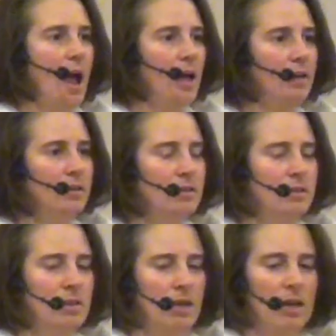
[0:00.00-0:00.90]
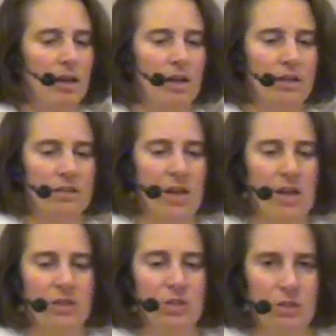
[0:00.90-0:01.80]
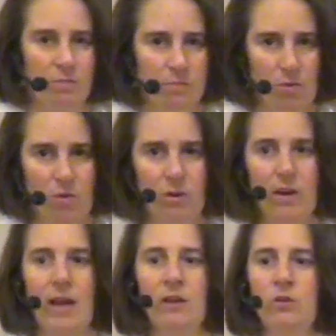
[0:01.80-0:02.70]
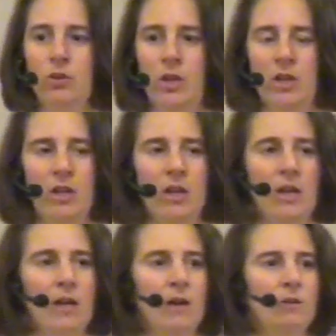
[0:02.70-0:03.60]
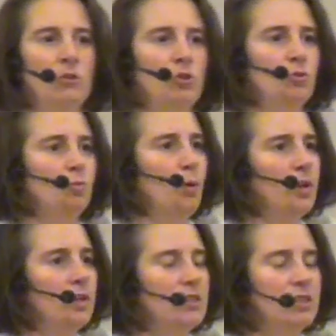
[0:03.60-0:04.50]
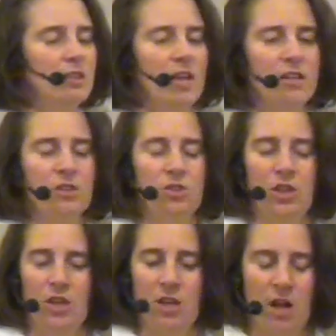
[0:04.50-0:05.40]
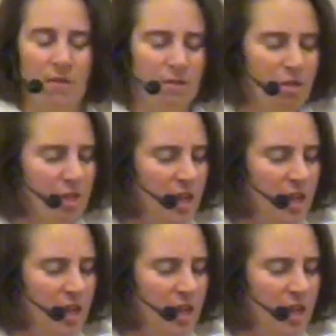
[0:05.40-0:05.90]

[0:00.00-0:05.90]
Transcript: And it takes more energy to put into latency the